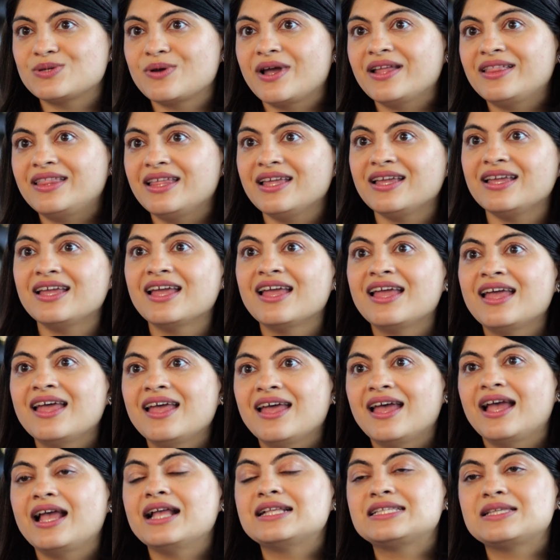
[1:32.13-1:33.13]
So I think
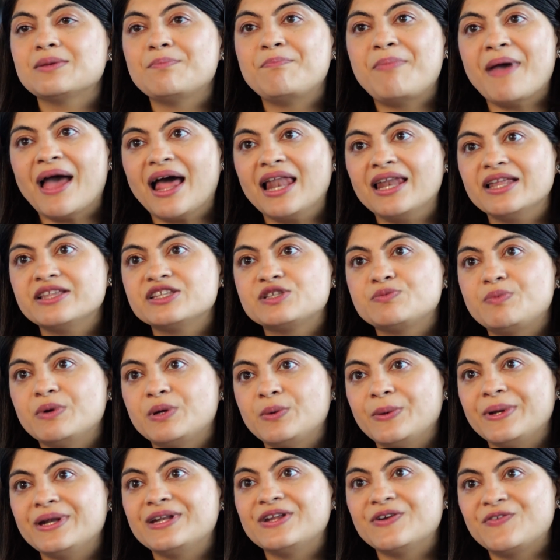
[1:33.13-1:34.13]
it's a balance
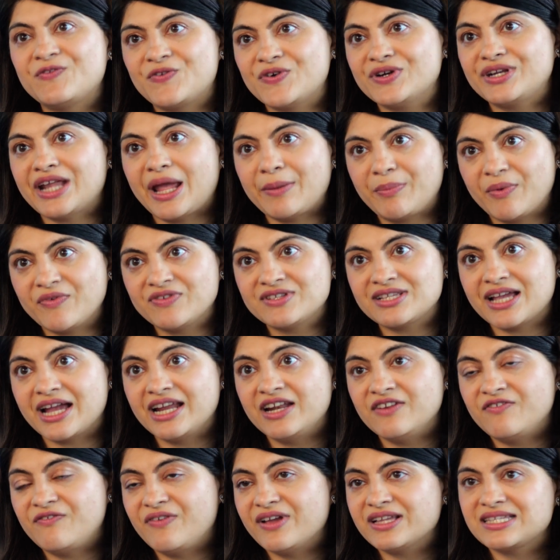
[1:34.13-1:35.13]
between different type of
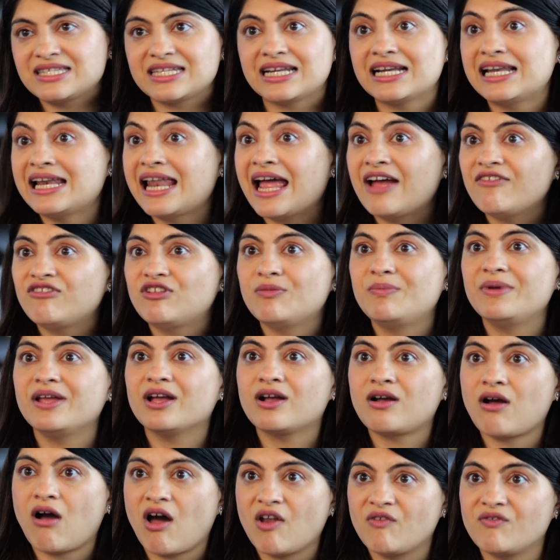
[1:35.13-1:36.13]
side effects, and it'll have to be
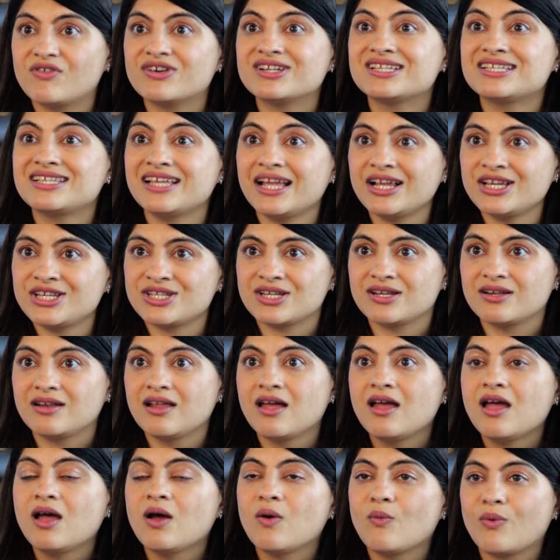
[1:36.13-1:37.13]
a
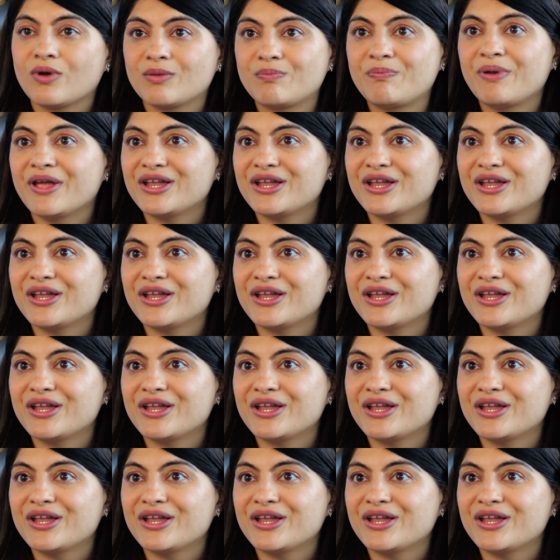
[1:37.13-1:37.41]
conversation with